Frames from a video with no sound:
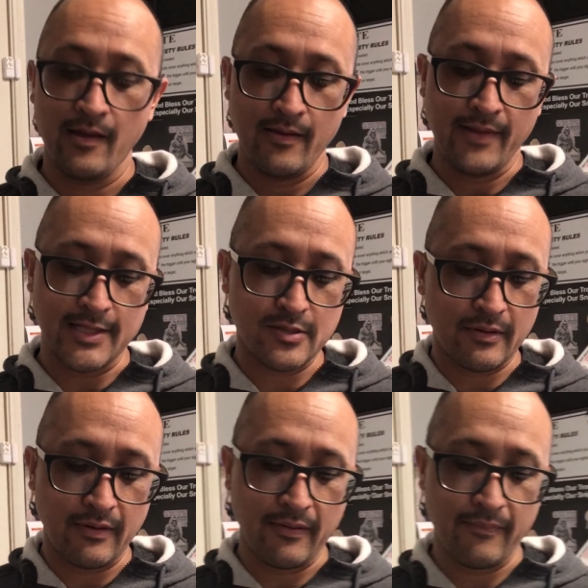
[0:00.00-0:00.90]
That's
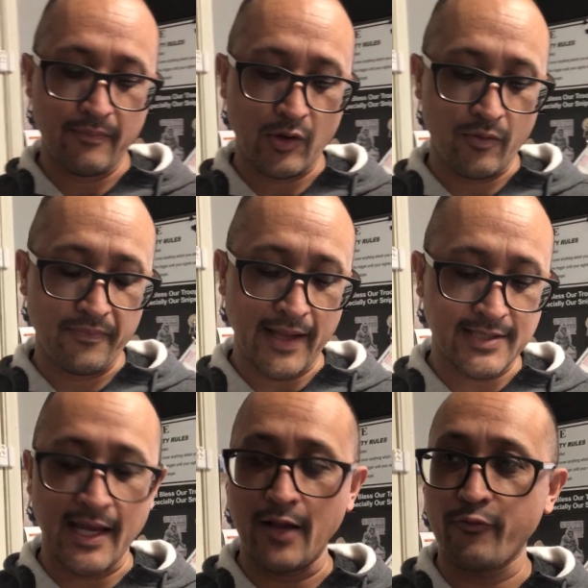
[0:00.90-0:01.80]

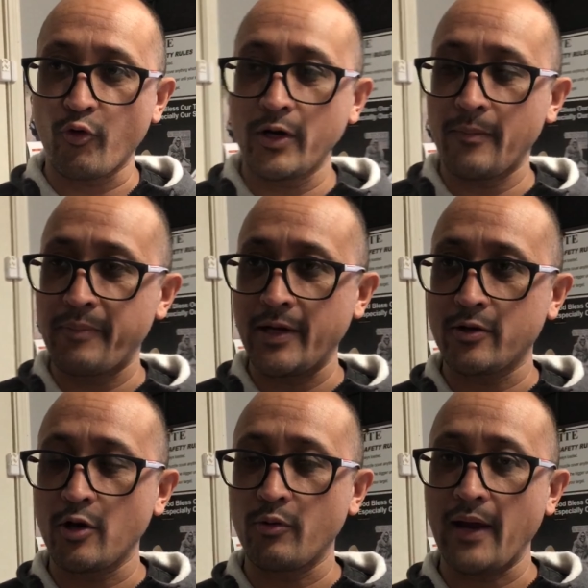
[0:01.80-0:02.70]
California Penal
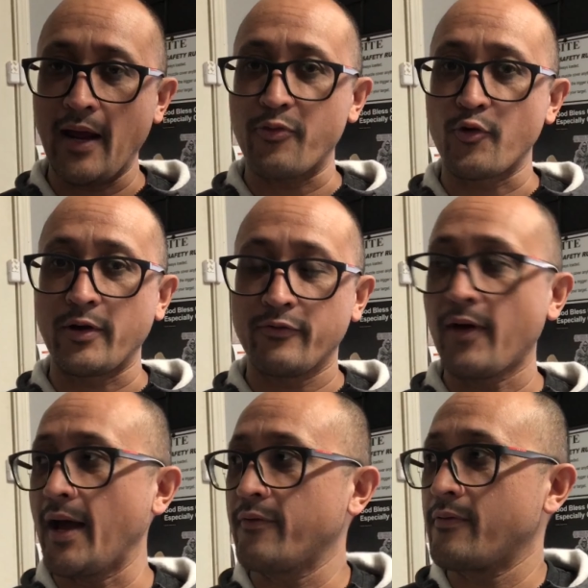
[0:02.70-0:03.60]
Code
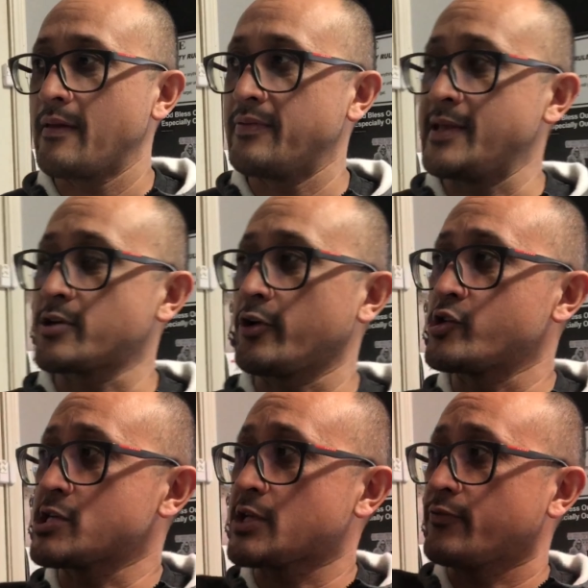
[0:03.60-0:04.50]
835. These are your
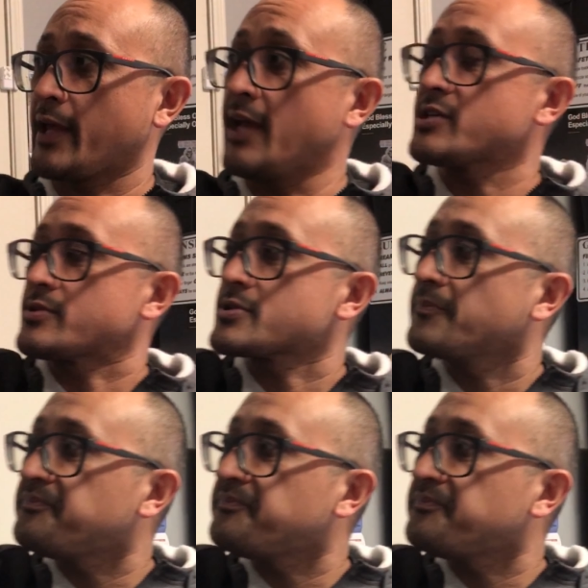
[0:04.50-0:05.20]
justifications.